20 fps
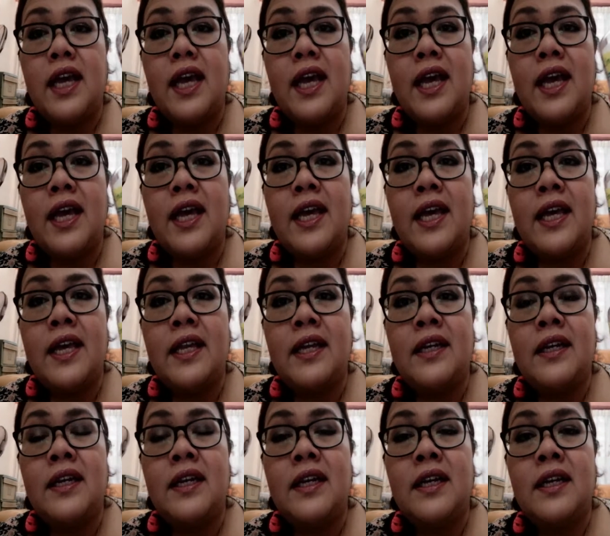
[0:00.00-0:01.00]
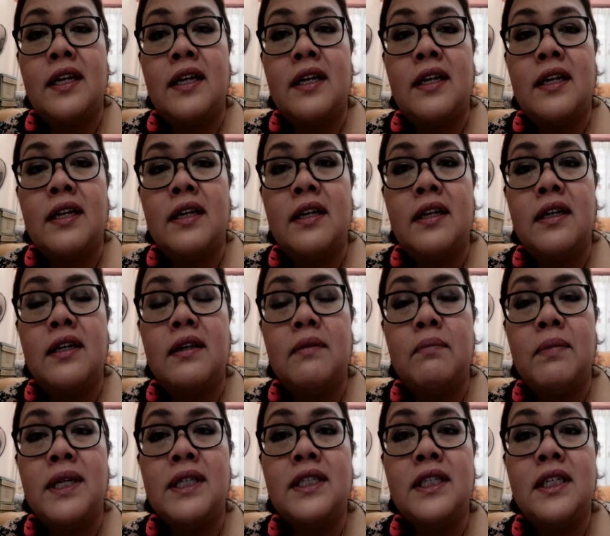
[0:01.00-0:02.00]
And
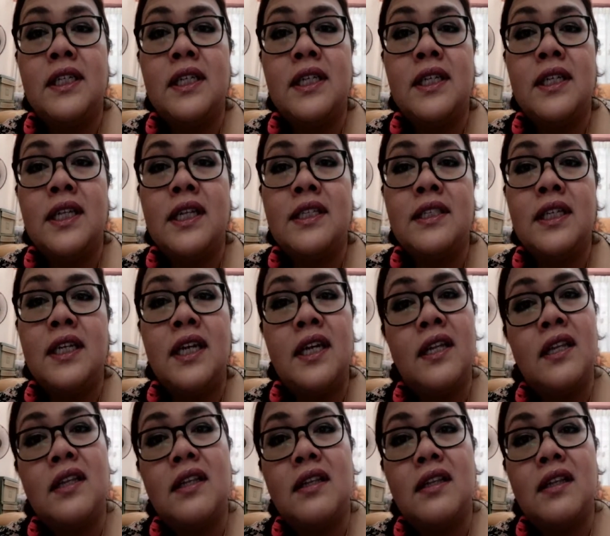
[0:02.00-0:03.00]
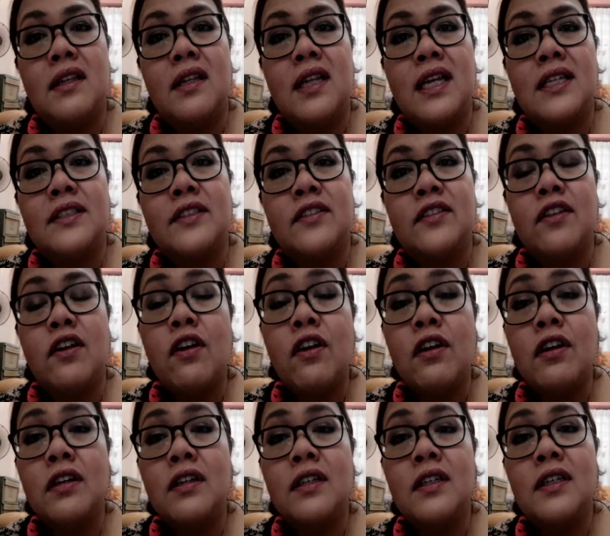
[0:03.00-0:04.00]
basically they say it lasts
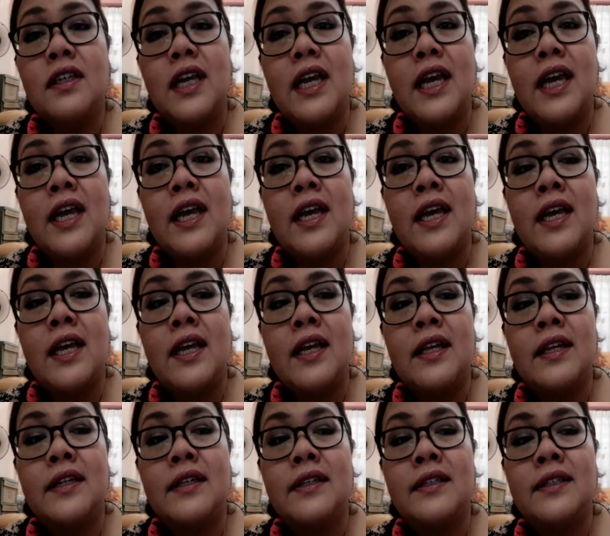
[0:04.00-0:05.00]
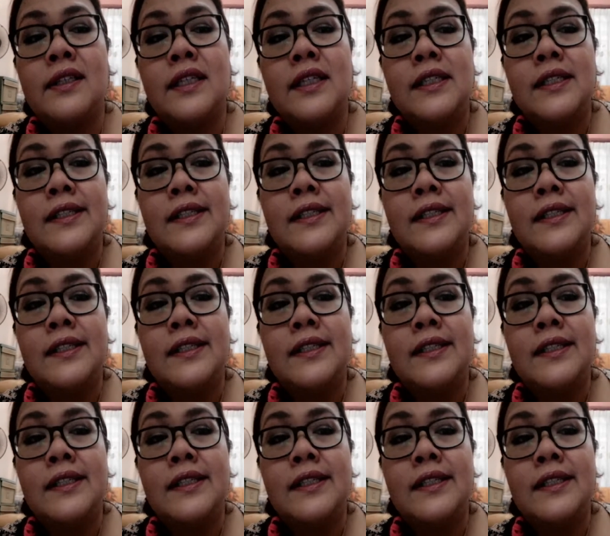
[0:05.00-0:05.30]
long, and